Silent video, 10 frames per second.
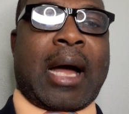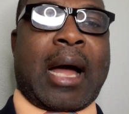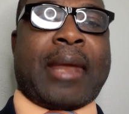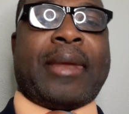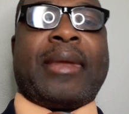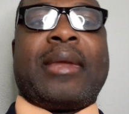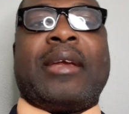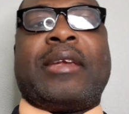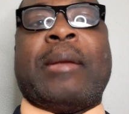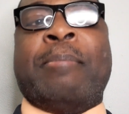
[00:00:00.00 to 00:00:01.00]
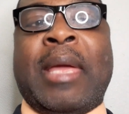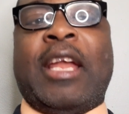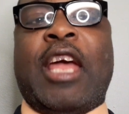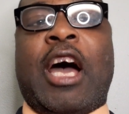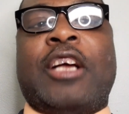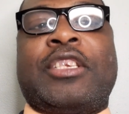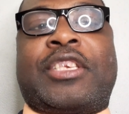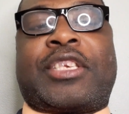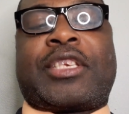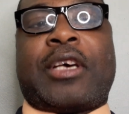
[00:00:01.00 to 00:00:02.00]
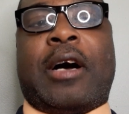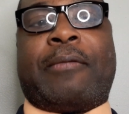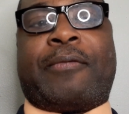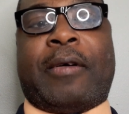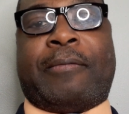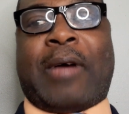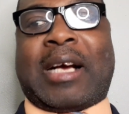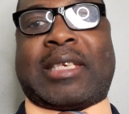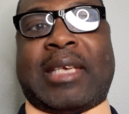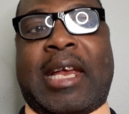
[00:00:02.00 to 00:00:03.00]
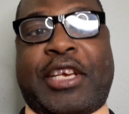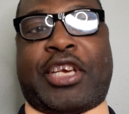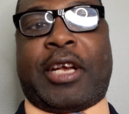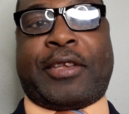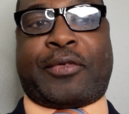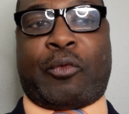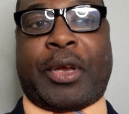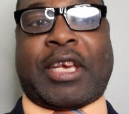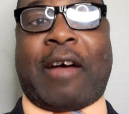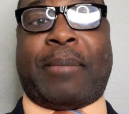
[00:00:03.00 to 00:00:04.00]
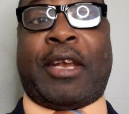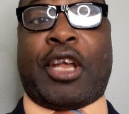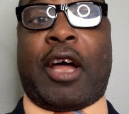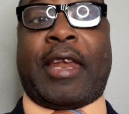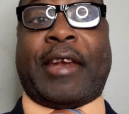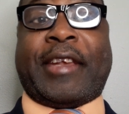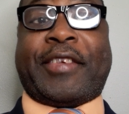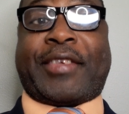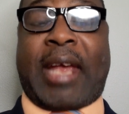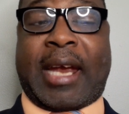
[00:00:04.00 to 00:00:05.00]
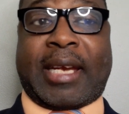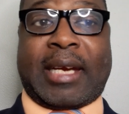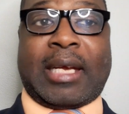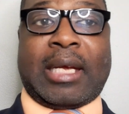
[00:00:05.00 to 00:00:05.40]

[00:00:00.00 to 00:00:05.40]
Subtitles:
and the millions of vaccinations which have been done in the state.